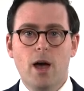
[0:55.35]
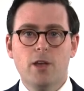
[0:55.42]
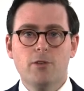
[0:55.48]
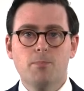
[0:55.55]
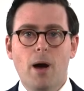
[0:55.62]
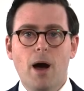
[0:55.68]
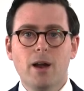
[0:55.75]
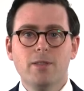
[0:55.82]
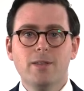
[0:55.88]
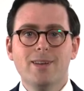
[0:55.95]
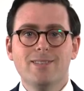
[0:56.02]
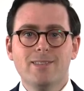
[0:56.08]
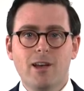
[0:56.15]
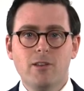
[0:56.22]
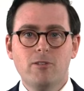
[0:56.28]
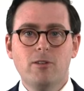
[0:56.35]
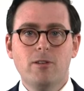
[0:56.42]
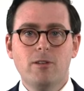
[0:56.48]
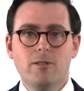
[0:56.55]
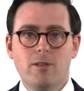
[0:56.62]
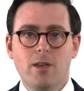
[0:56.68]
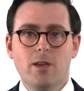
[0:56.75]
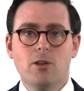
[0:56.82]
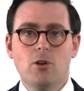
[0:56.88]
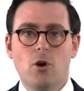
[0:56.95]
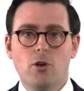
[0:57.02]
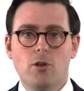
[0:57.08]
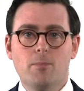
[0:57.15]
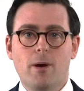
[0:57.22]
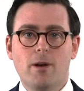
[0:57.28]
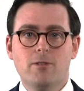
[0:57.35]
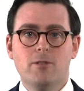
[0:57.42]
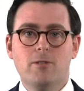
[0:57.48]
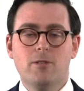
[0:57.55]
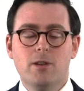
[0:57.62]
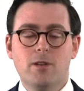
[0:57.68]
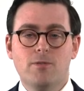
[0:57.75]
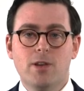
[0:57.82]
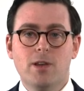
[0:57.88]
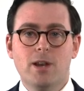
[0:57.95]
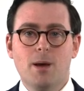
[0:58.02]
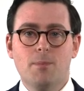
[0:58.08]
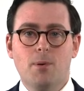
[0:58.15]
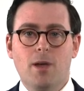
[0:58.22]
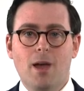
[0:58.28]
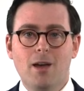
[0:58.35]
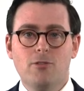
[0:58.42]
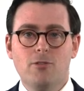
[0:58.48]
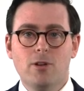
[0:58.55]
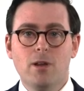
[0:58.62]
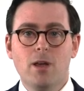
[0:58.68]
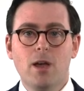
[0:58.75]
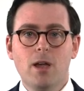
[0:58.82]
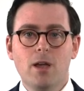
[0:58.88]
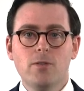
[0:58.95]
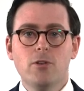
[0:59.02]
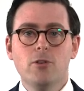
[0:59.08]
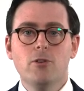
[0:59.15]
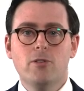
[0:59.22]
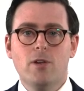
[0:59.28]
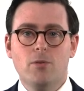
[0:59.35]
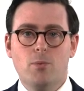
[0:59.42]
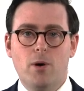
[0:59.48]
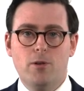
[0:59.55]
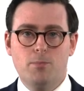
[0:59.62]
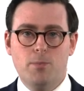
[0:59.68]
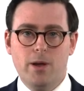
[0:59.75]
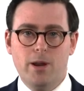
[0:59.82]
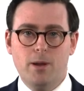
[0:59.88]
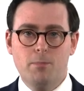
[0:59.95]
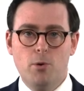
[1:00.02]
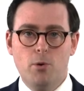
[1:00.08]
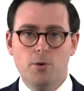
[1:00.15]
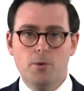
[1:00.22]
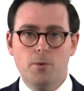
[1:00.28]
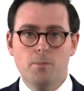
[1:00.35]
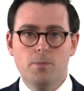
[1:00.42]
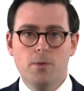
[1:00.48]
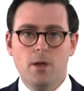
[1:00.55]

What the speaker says: as part of the intention to seek an occupation certificate application in the New South Wales Planning Portal.